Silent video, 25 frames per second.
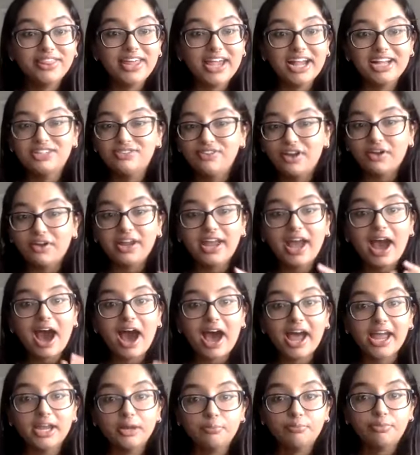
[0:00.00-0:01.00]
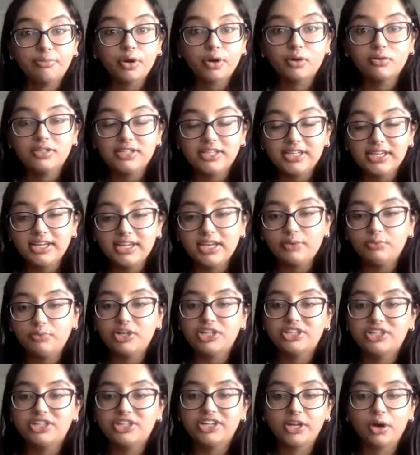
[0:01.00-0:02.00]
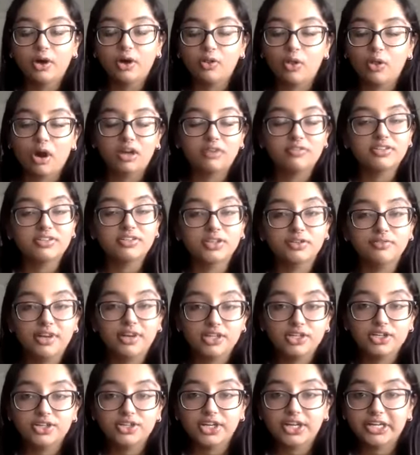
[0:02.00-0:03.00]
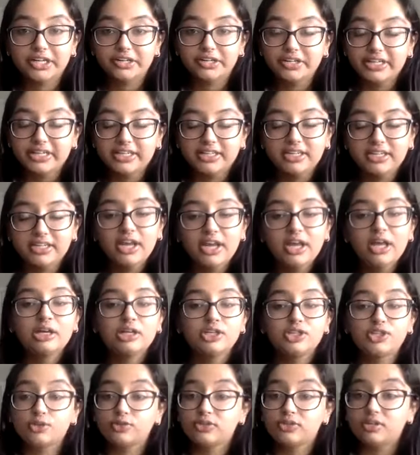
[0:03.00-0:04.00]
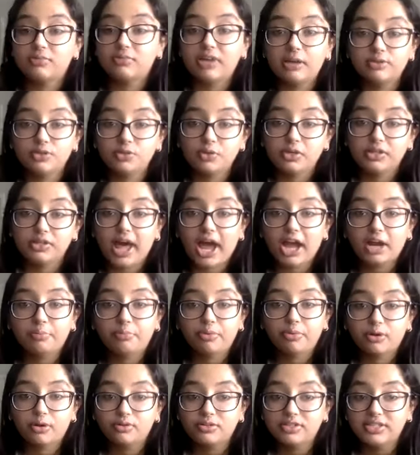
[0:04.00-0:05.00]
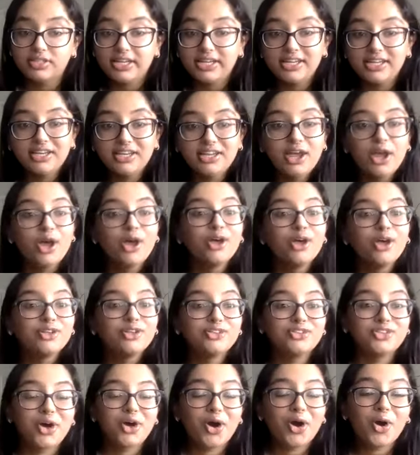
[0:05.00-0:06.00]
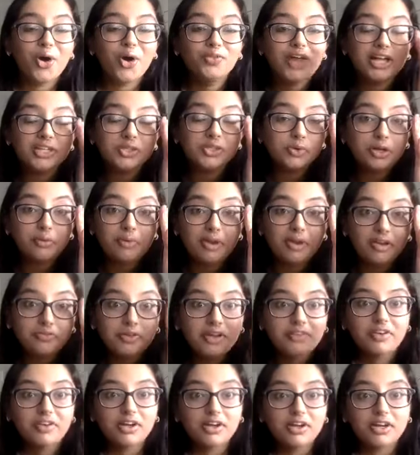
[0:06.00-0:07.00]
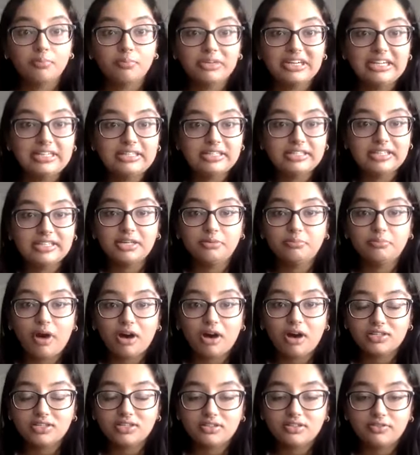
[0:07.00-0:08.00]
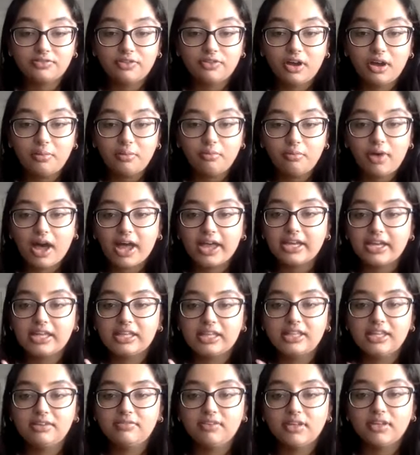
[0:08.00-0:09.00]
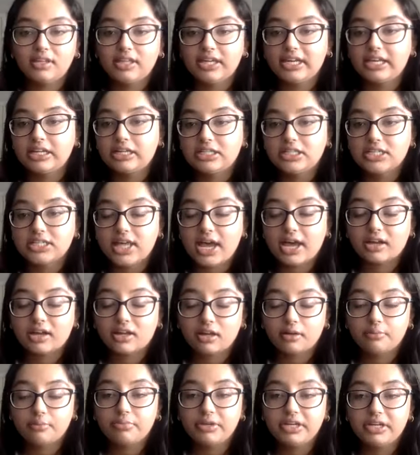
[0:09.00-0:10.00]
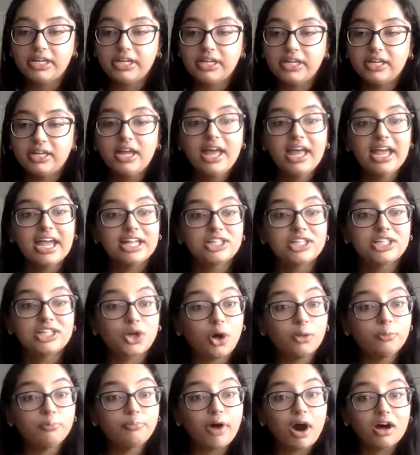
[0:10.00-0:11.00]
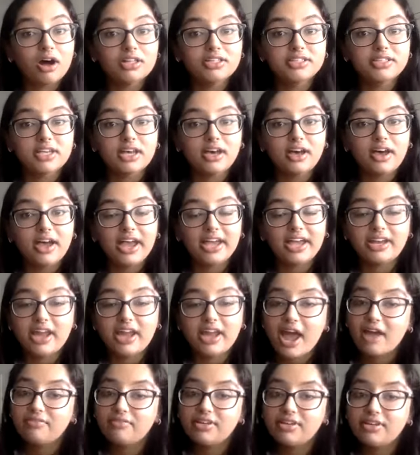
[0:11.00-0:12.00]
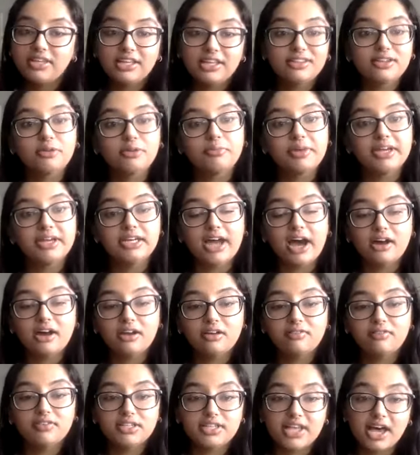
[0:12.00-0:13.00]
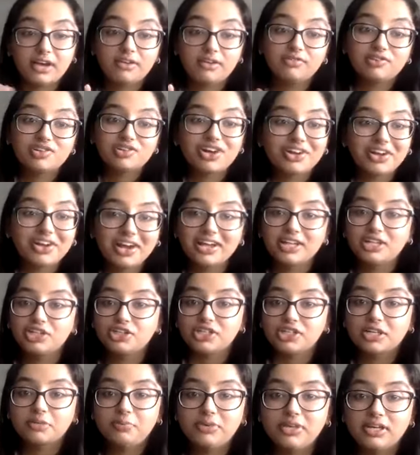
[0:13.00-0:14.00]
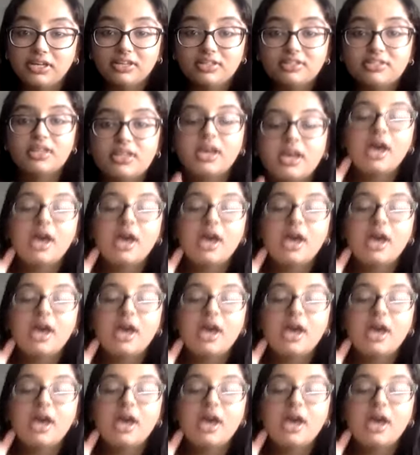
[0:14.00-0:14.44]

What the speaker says: it's very high in protein, which I know a lot of us are vegetarian, so sometimes we lack protein. So that's one of my favorite companies to eat pasta from. I can leave a link to that company. It's called Bonza, and everything they're made out of is out of chana and chickpeas.